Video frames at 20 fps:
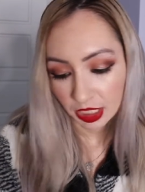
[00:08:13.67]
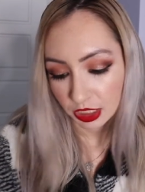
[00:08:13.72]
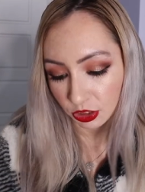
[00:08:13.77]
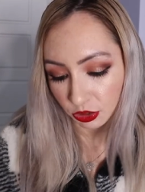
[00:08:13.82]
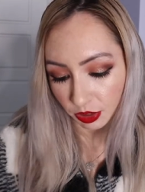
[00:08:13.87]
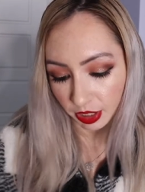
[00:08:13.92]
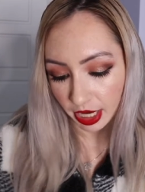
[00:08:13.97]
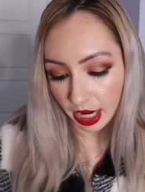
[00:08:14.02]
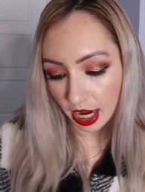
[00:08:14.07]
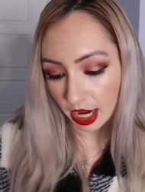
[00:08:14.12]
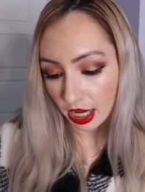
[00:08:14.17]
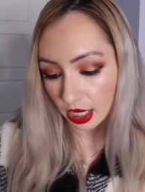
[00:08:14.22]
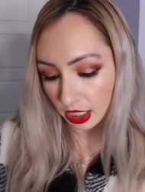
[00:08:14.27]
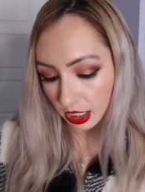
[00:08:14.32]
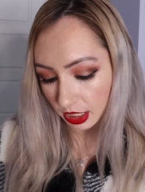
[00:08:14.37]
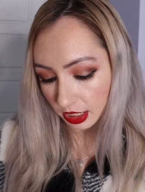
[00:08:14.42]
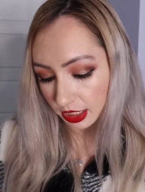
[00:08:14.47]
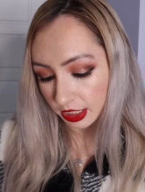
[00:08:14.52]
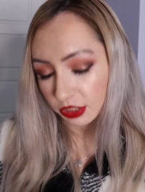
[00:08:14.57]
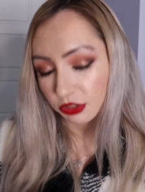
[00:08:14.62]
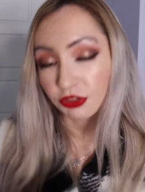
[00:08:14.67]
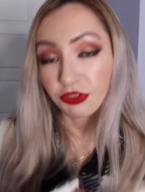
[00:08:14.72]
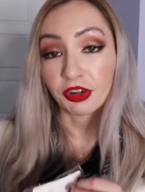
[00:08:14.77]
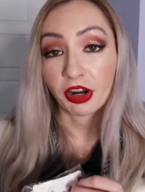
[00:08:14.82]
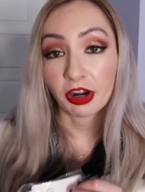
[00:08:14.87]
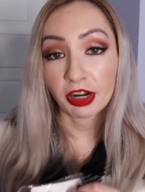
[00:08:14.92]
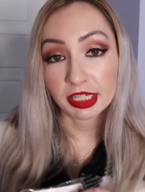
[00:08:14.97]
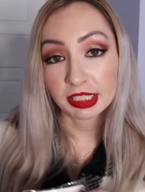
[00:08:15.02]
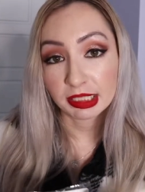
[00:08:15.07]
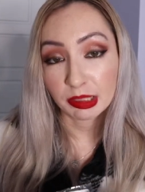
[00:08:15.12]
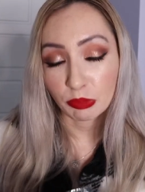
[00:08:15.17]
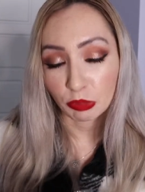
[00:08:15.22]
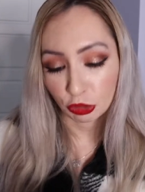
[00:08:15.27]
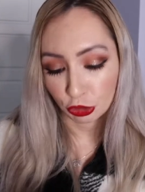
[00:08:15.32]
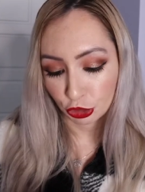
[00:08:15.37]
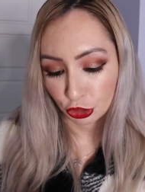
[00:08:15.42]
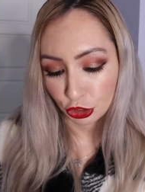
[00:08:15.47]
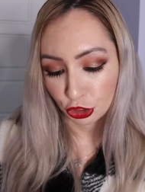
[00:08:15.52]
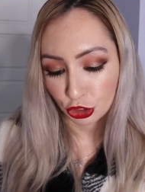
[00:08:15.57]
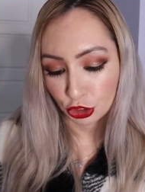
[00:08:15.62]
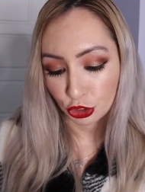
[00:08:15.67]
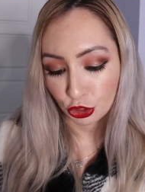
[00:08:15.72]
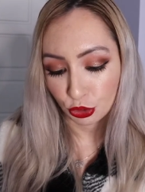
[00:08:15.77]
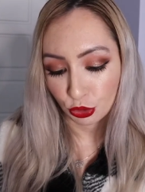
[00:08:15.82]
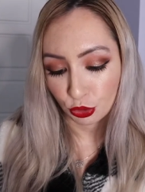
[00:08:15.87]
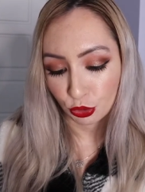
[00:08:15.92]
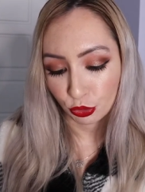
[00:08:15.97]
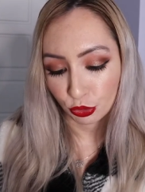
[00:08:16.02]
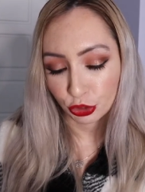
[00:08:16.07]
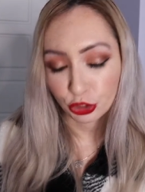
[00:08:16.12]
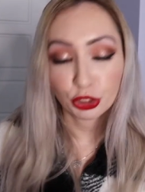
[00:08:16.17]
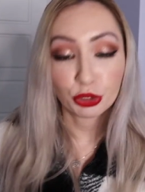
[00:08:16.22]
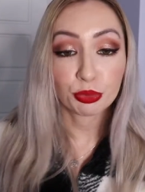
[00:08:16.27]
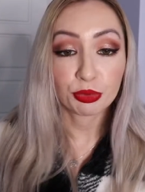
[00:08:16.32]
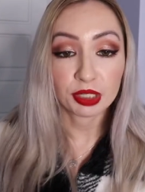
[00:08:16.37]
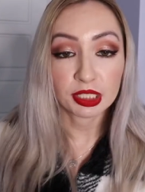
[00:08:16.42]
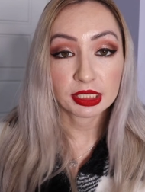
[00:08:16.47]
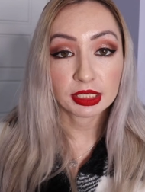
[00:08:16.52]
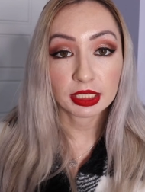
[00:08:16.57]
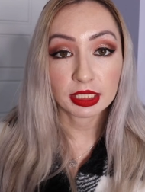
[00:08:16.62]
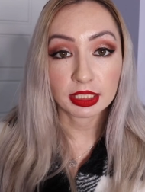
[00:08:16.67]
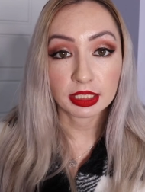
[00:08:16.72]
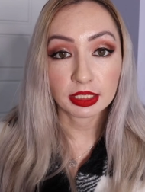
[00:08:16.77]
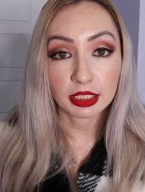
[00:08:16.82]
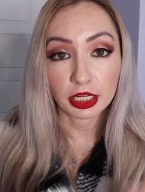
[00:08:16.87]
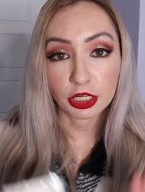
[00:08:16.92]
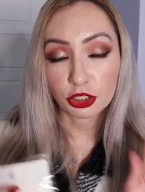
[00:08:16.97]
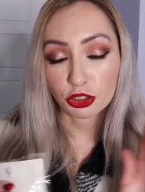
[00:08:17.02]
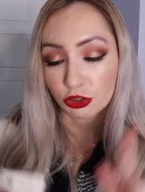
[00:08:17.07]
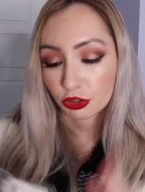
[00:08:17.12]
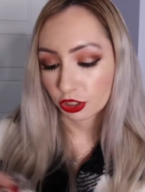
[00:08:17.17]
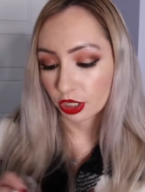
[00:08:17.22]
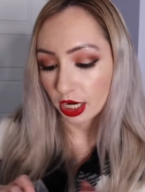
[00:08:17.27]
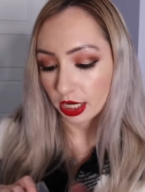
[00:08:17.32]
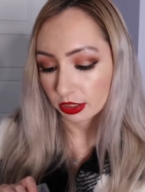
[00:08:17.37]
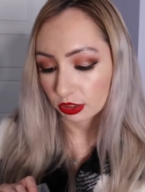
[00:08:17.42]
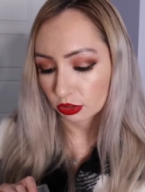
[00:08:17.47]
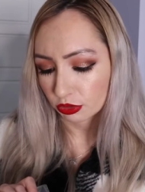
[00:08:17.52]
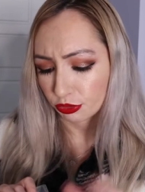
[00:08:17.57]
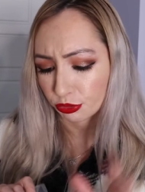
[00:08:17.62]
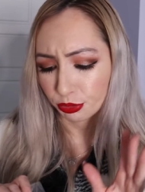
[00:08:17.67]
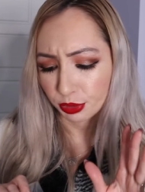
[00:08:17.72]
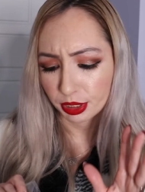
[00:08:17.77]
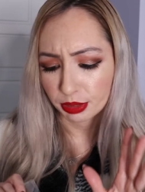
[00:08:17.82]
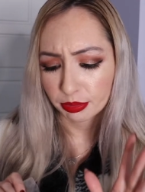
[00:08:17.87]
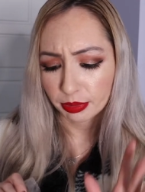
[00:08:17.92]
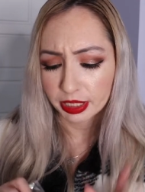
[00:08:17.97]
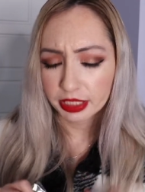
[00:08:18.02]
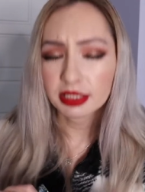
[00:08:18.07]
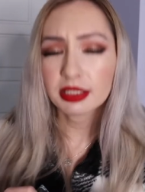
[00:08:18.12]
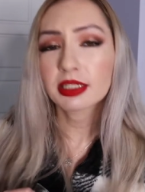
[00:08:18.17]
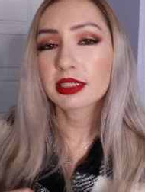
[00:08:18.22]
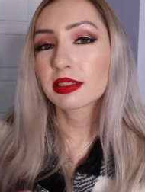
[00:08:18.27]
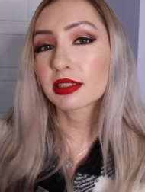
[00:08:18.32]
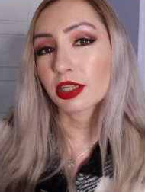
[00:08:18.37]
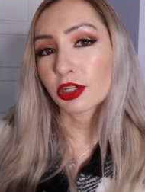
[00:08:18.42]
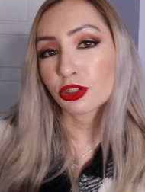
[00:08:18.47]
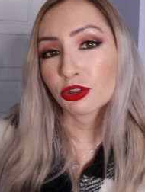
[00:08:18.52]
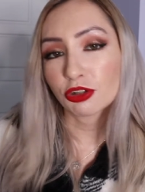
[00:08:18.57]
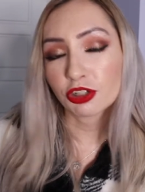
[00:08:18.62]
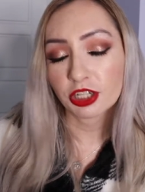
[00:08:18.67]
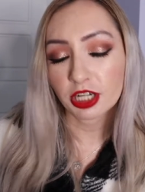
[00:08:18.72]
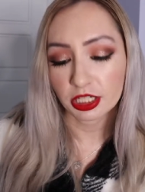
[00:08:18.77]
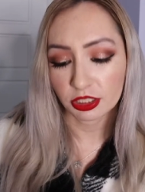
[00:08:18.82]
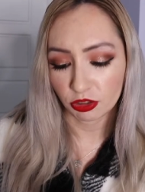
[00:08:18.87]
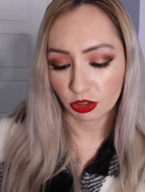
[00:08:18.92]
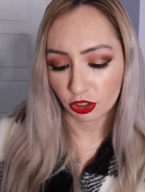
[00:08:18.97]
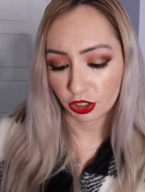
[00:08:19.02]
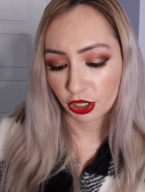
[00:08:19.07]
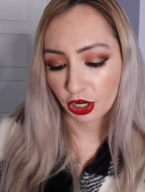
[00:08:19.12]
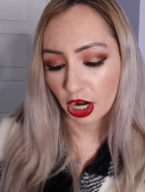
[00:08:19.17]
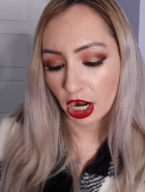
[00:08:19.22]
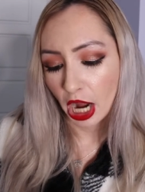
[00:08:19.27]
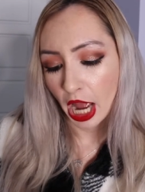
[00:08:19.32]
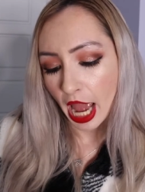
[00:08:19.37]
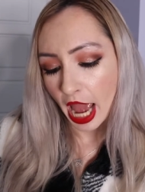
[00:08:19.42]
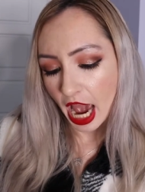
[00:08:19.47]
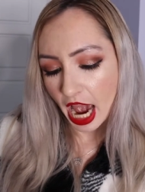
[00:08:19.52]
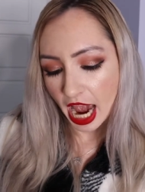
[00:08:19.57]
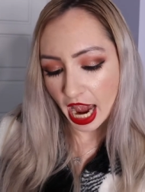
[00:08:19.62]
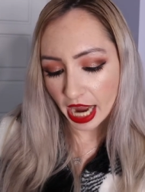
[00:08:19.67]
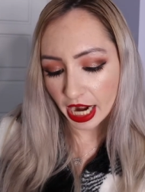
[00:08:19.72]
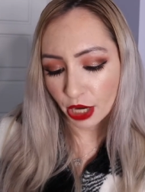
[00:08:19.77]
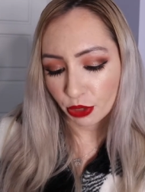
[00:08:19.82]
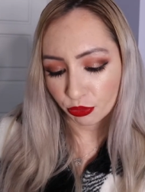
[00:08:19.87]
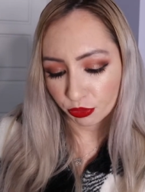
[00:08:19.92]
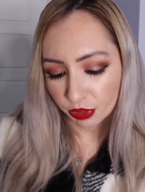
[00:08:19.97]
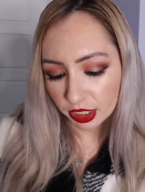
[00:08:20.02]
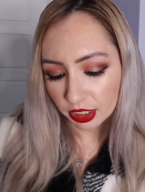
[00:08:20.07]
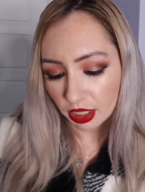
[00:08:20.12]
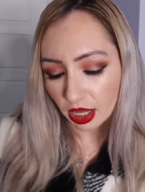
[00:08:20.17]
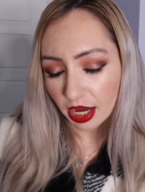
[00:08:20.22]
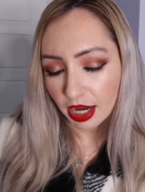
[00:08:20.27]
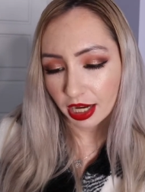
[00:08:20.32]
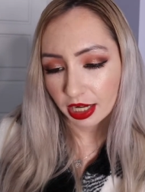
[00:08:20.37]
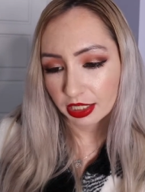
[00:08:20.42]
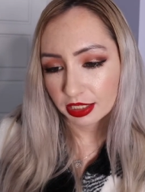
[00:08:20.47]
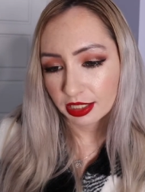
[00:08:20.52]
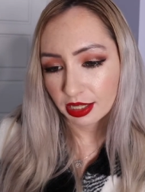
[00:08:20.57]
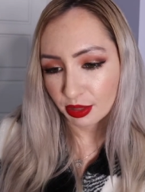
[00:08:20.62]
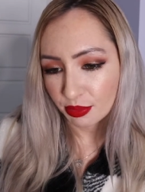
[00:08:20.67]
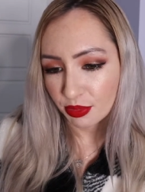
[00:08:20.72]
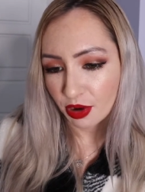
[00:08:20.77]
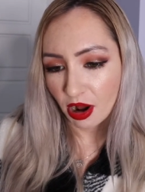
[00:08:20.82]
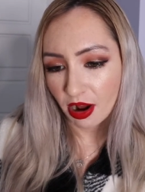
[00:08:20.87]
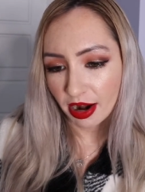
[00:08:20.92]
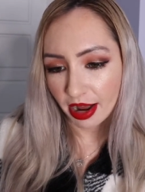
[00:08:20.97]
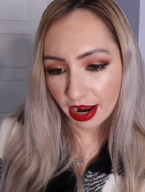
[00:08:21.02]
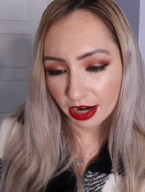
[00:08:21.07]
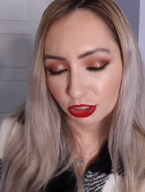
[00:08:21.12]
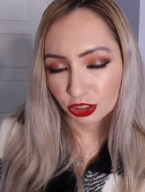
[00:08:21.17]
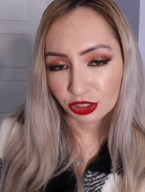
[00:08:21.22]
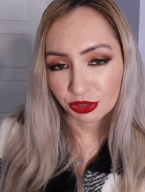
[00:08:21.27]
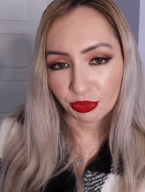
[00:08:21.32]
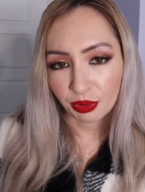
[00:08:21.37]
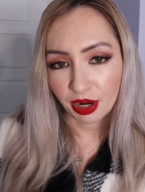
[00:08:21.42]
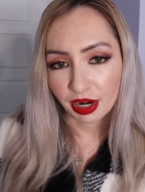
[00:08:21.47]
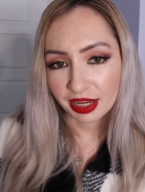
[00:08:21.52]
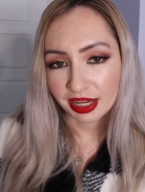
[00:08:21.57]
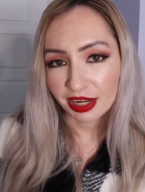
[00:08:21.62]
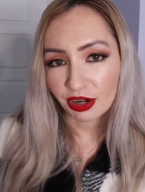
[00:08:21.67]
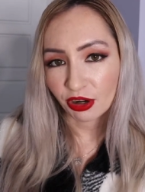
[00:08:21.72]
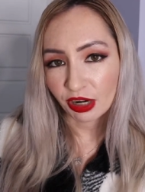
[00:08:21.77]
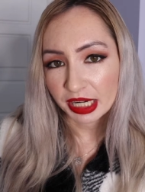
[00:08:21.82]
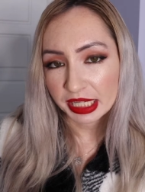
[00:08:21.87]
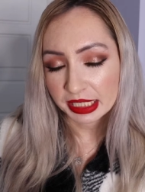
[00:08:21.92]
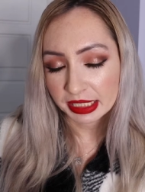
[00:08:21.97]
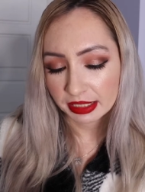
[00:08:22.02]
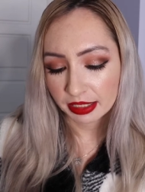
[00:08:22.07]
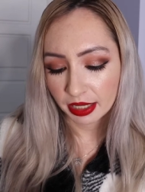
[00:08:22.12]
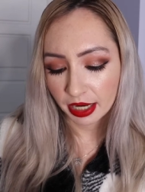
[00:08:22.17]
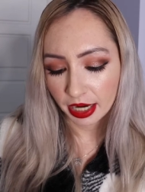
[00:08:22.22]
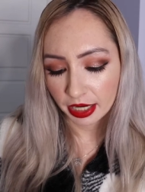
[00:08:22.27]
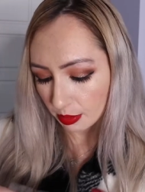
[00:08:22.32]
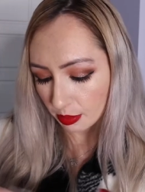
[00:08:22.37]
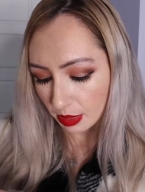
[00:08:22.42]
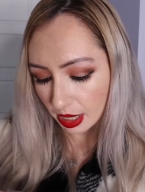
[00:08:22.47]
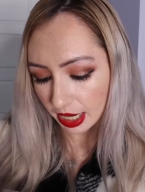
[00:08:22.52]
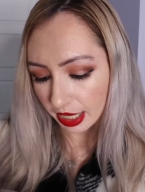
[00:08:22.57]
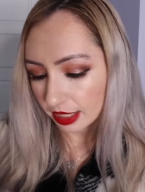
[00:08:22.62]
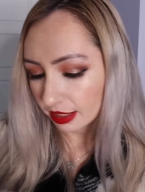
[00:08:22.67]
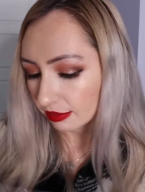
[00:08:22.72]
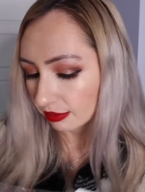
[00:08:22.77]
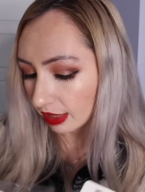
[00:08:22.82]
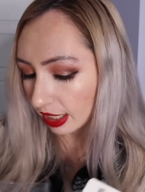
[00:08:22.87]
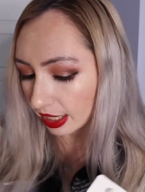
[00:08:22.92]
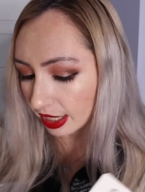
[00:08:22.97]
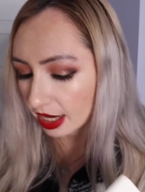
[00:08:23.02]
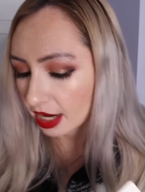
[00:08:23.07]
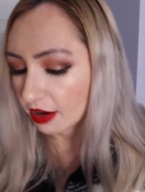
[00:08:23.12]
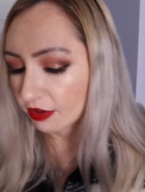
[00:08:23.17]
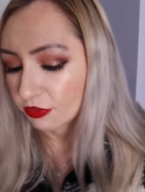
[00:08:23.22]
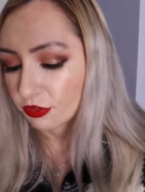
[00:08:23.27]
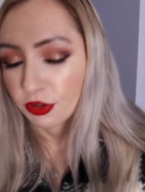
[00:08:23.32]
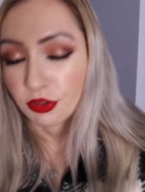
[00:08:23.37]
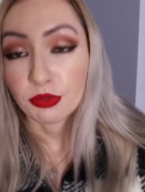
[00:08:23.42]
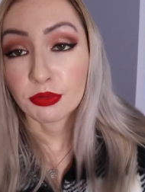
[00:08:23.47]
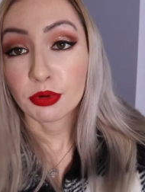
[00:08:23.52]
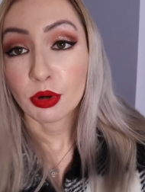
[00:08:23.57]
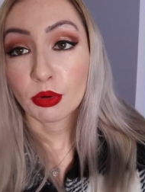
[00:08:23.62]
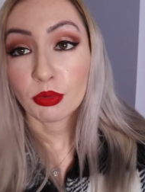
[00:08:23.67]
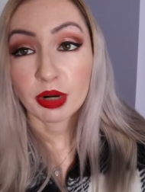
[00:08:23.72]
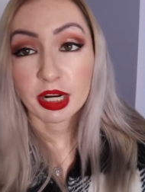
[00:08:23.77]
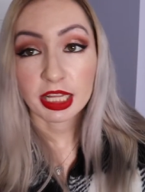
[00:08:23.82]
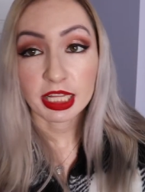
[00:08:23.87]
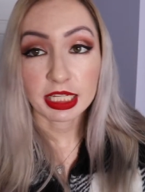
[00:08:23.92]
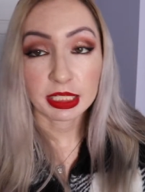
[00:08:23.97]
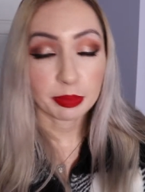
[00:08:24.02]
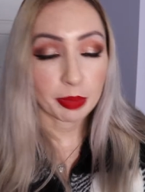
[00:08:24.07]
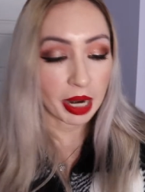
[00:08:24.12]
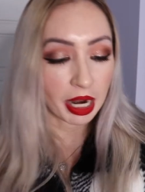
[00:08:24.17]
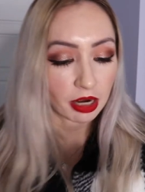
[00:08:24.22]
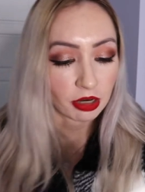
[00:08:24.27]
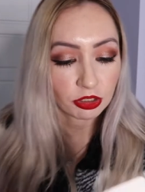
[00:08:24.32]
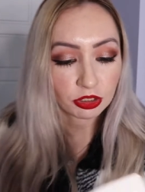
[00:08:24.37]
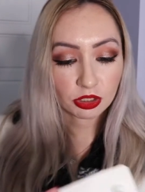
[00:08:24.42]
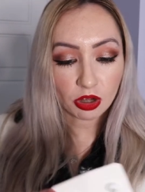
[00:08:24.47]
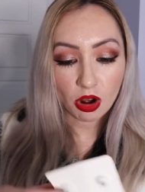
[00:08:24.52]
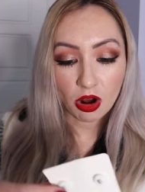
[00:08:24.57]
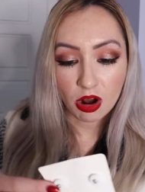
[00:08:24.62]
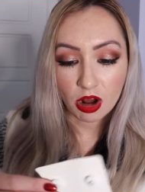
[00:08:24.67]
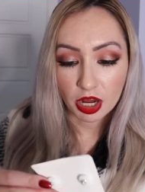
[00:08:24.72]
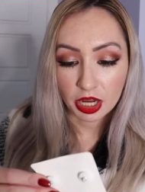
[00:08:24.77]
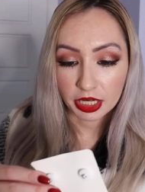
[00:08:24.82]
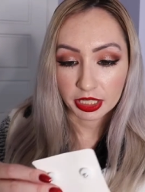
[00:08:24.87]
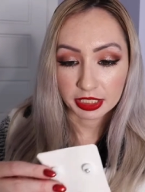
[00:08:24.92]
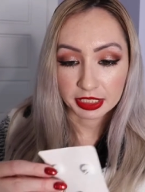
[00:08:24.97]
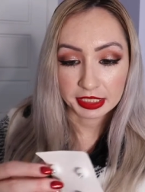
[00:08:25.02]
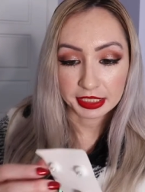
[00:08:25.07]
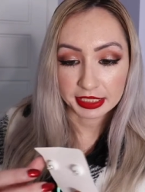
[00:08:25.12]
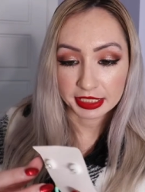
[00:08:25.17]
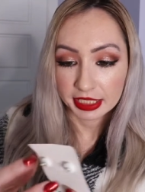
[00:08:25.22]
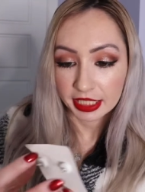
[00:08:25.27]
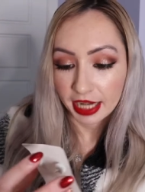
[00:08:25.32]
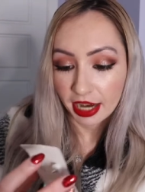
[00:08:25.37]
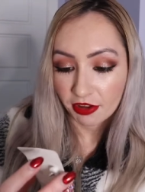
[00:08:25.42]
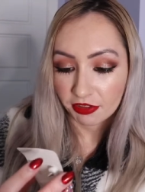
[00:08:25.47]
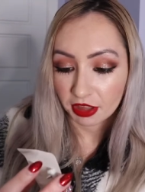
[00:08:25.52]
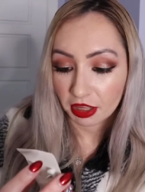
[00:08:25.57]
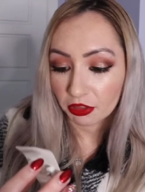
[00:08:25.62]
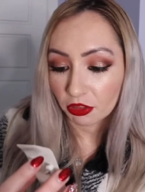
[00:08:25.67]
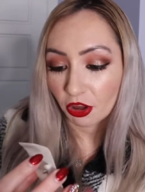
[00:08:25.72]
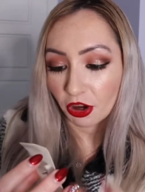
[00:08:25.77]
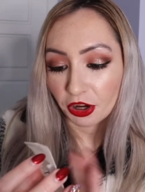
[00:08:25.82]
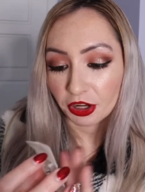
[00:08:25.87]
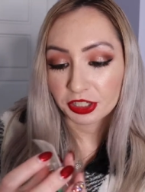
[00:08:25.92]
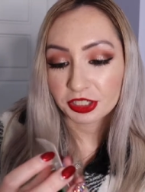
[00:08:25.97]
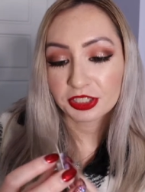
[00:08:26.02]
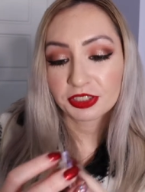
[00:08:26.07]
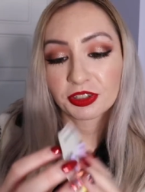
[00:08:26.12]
So again, these are very similar to the two bracelets that I showed you guys, three bracelets I showed you guys earlier. And I realized that I'm not actually wearing earrings today. I might like have to throw one of these pairs on to see how they look.